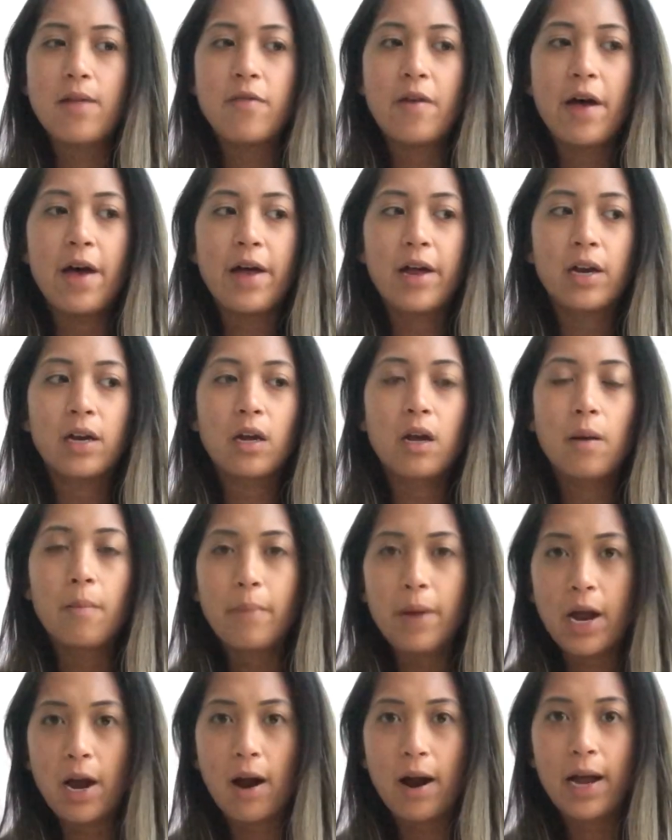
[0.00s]
and then
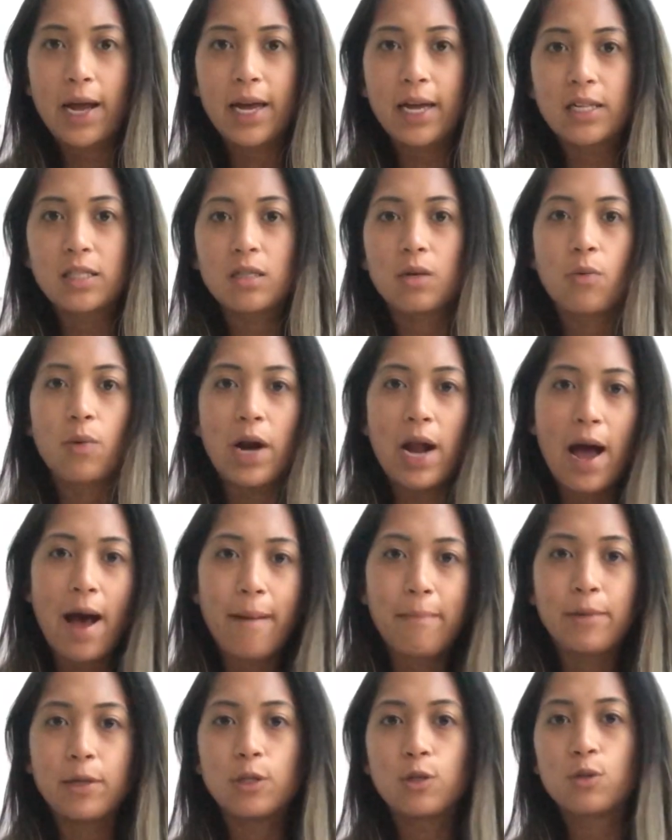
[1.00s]
comparing it to what
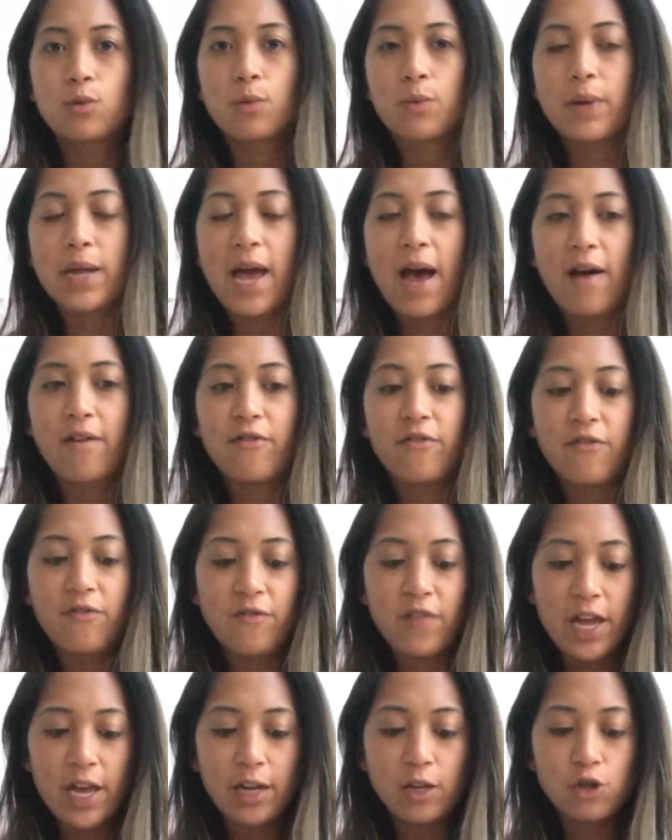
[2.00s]
happens when we add
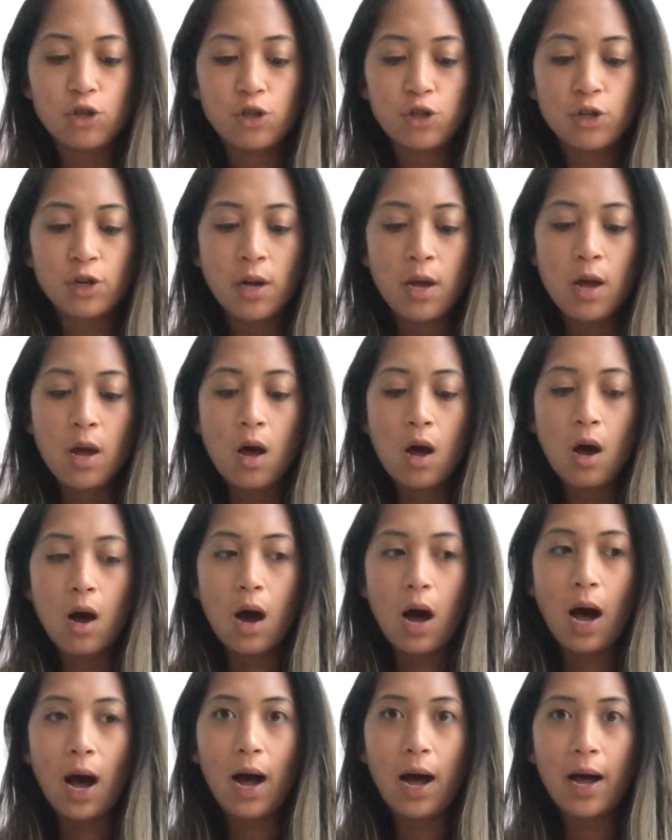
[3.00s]
fish,
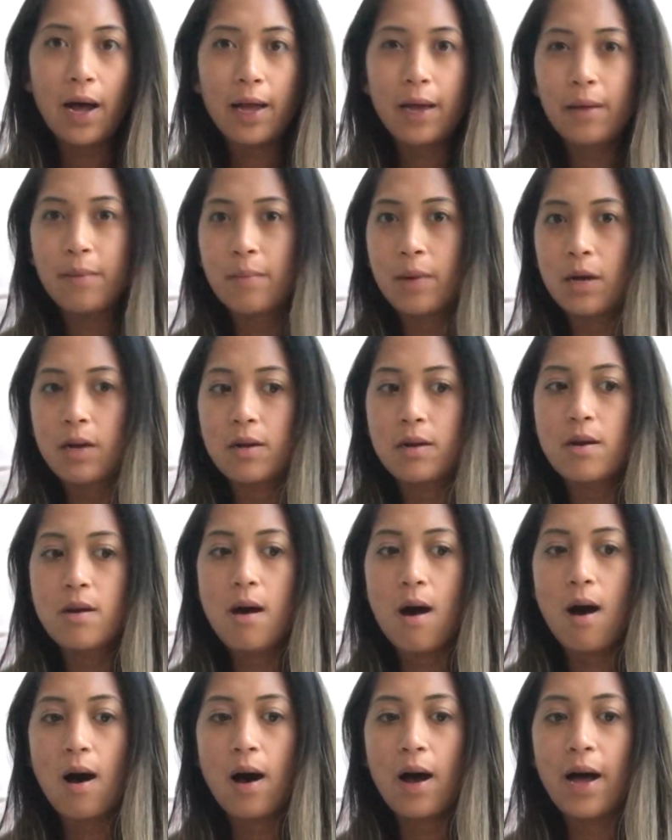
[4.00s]
I'm
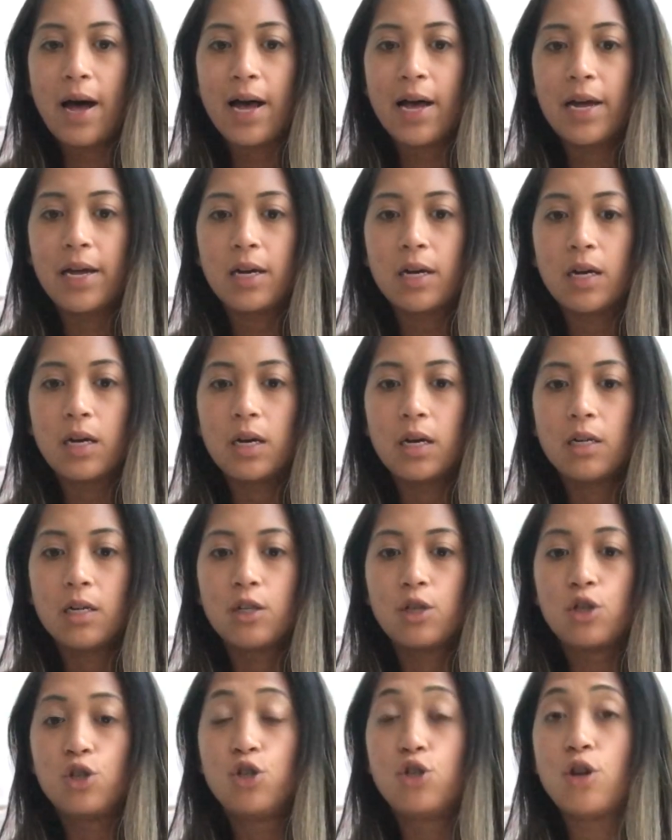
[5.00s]
not
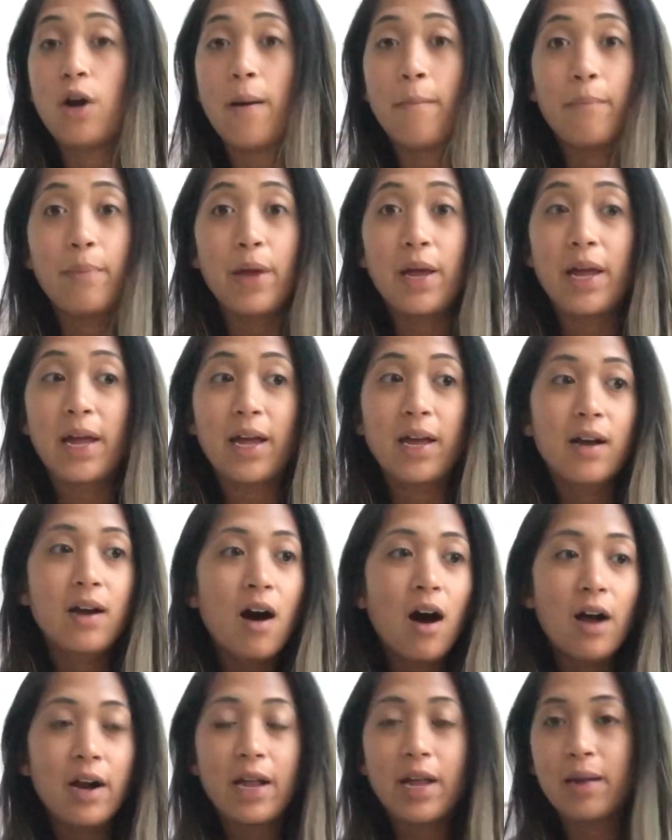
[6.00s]
jumping
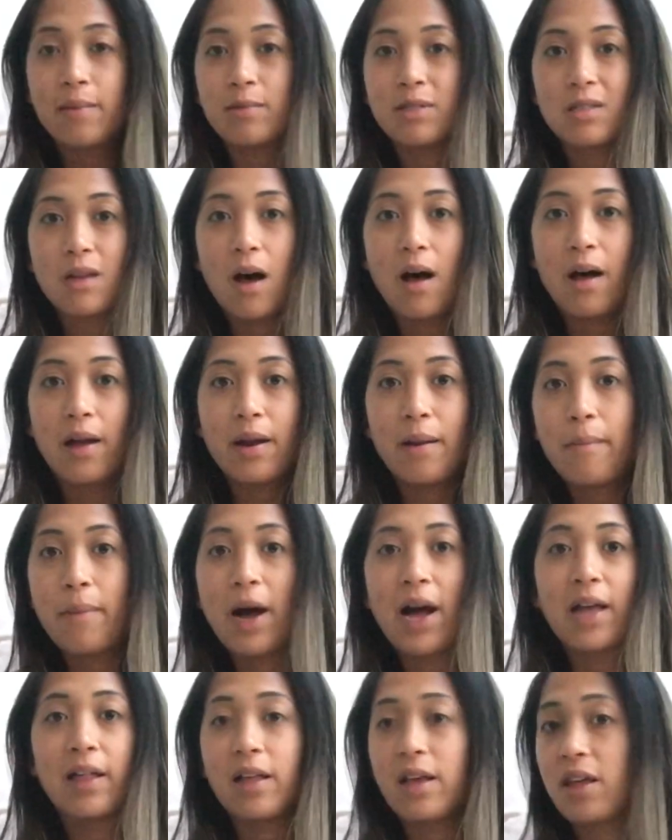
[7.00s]
on Amazon and
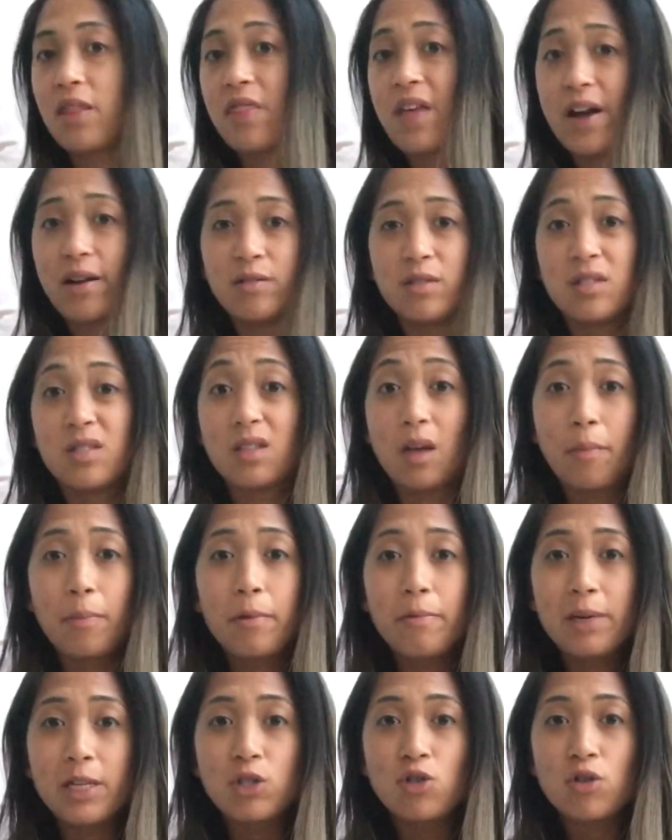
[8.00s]
buying like 1,000
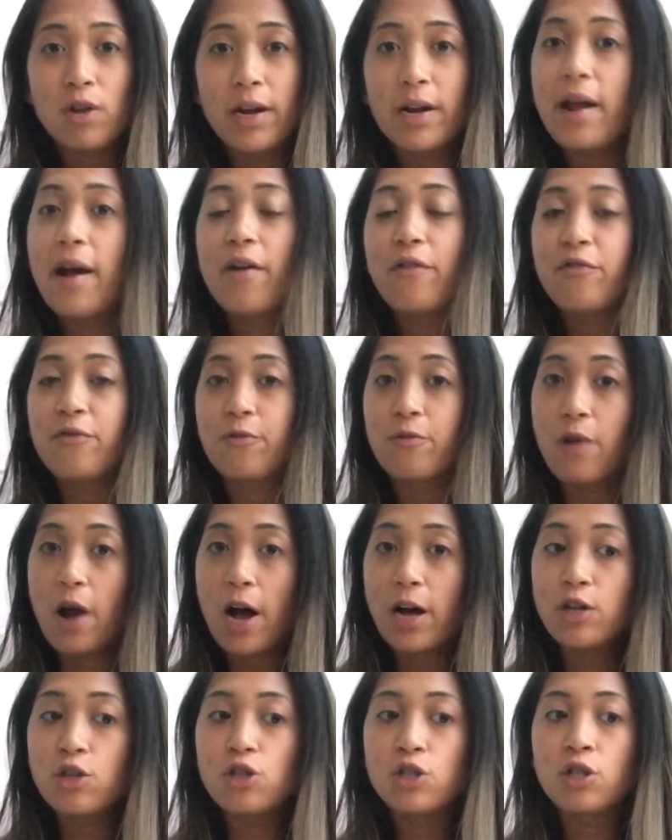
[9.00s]
supplements right now for
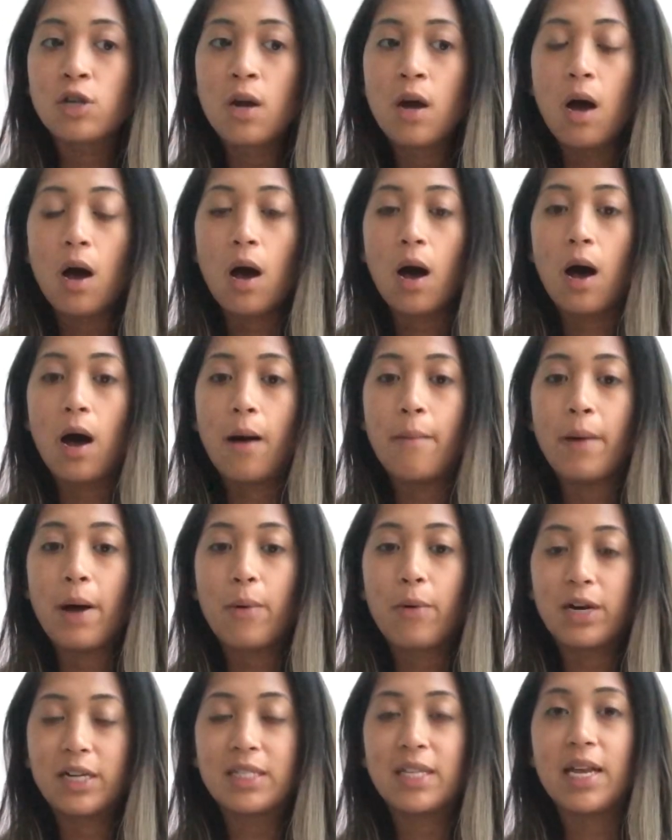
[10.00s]
rush. I
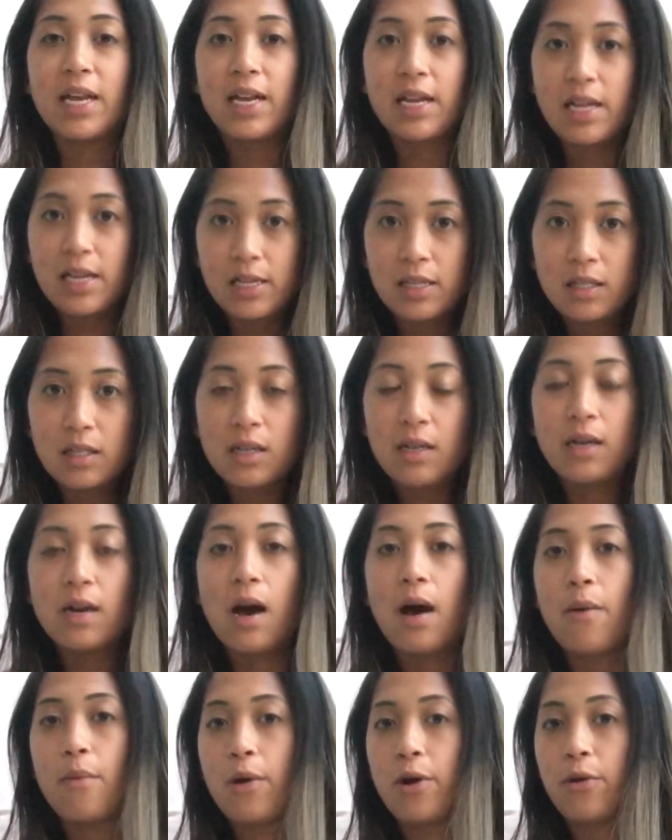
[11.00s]
want to take it easy.
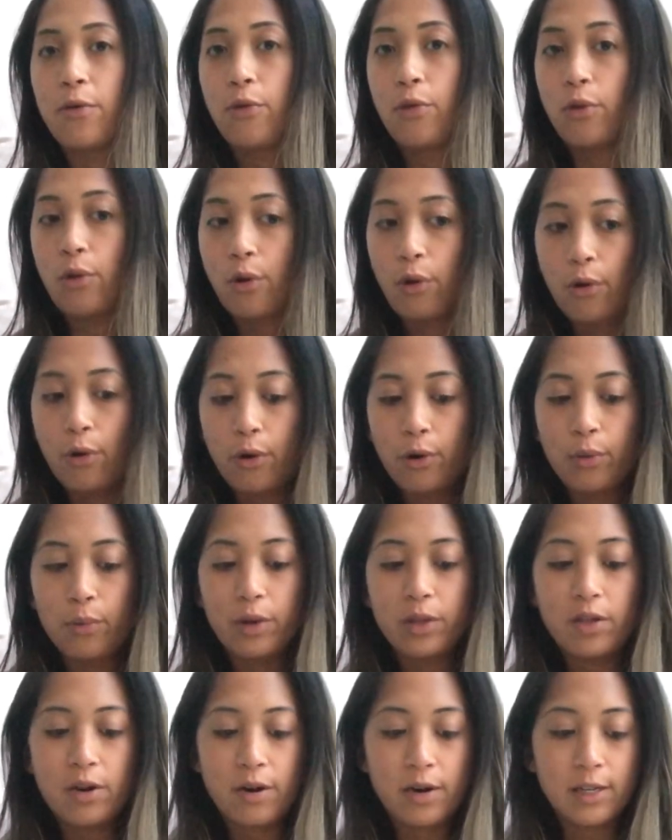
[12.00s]
I want to learn
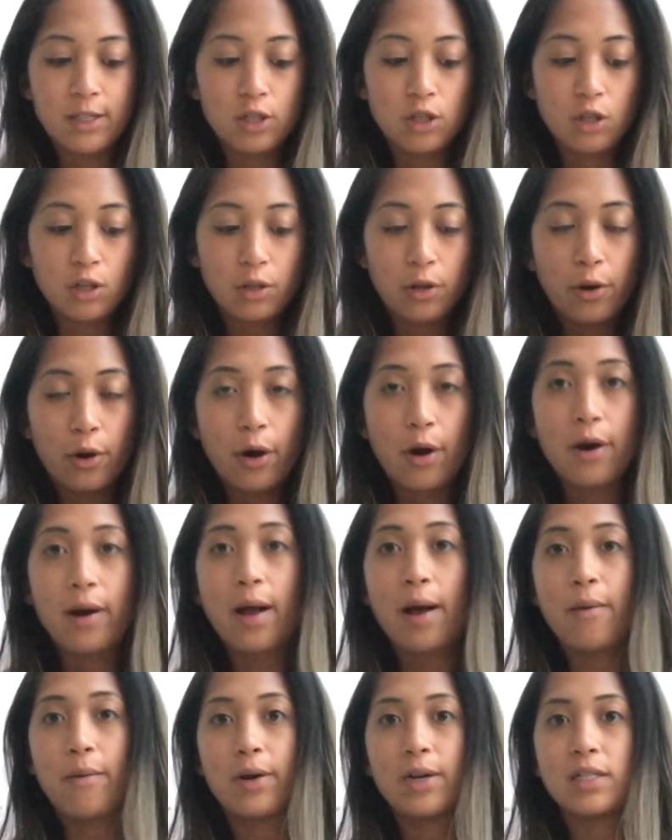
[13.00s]
what there is to learn.
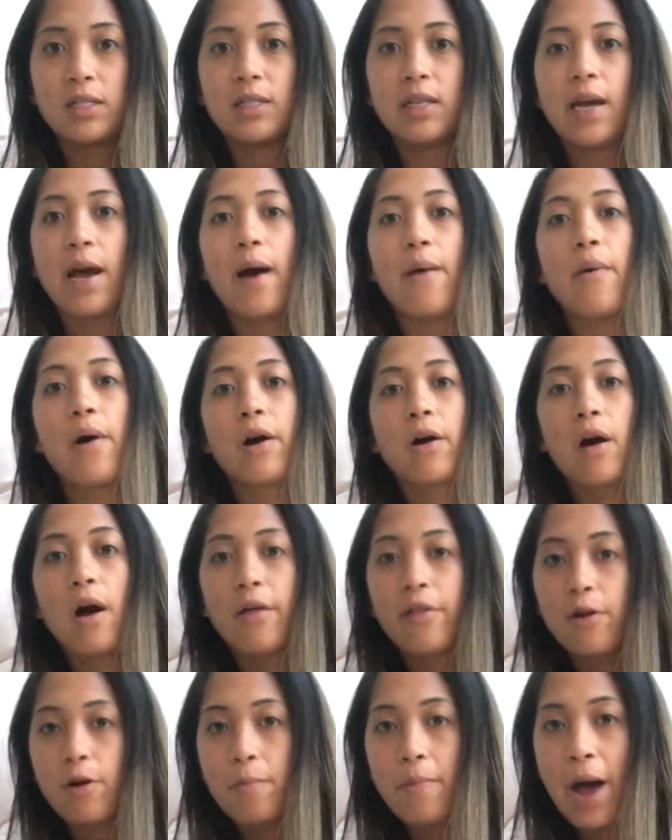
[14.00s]
I want to see how our
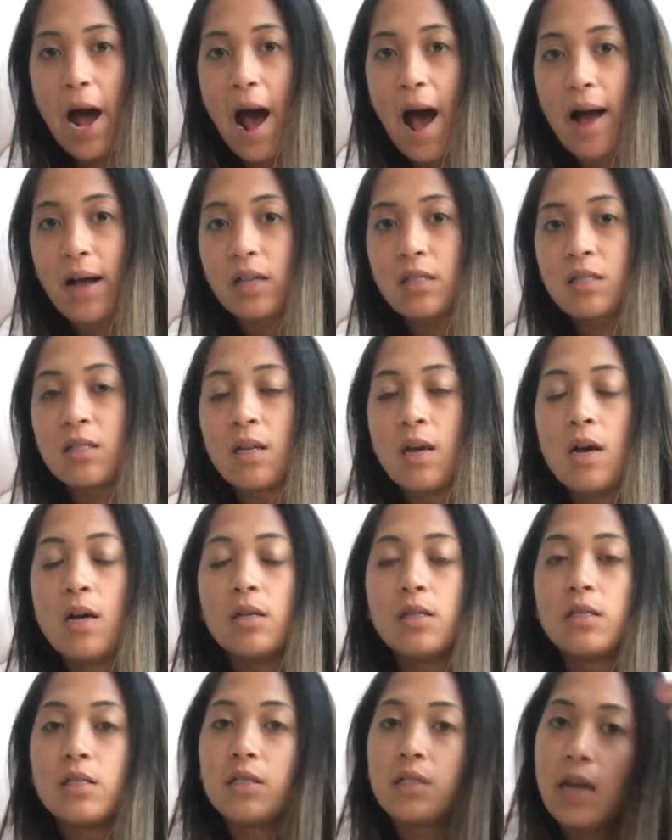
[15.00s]
other packs
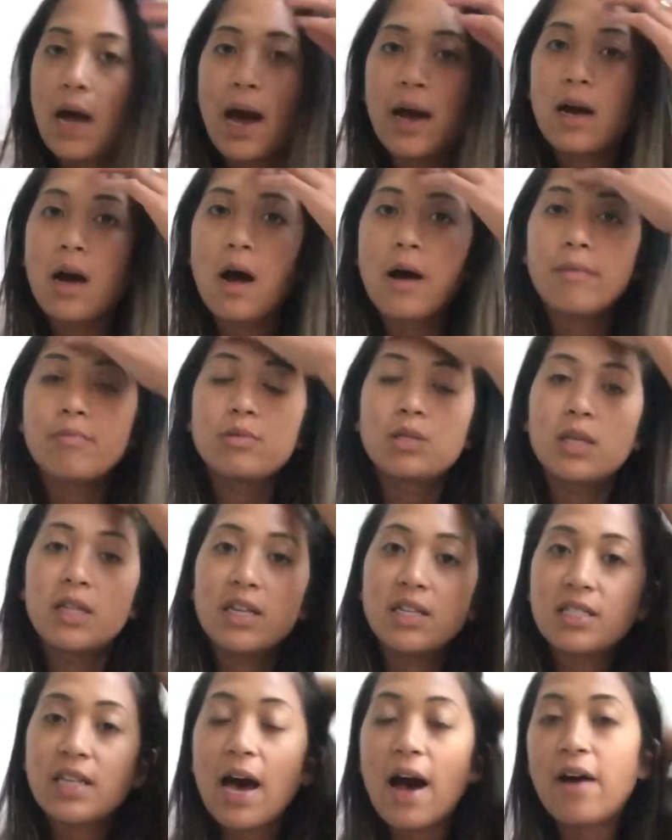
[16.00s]
stack up to
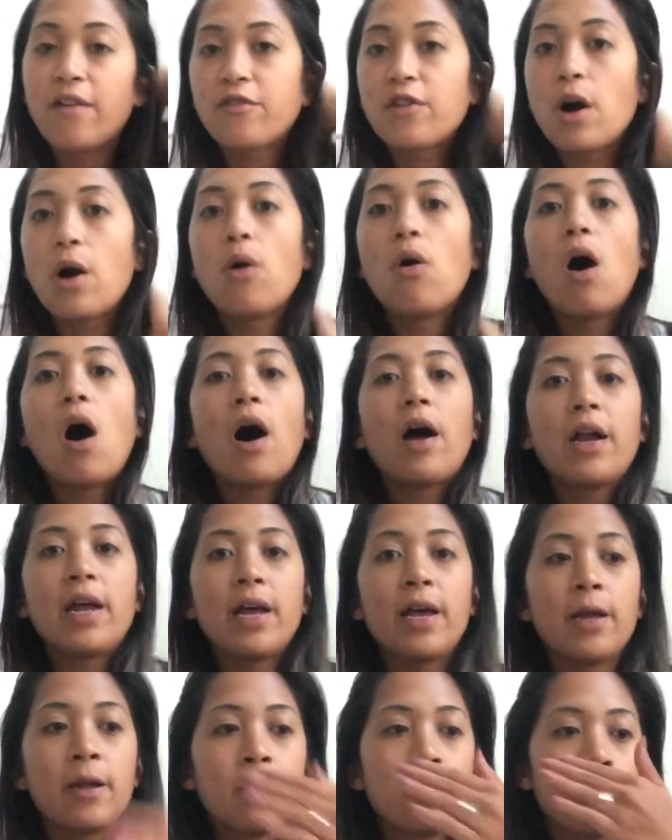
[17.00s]
this AAFCO
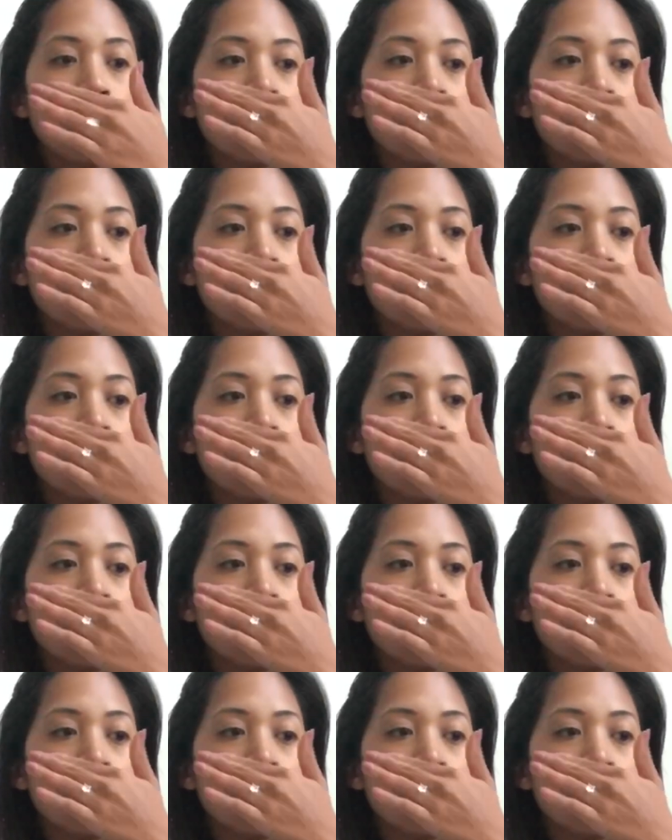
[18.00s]
audit.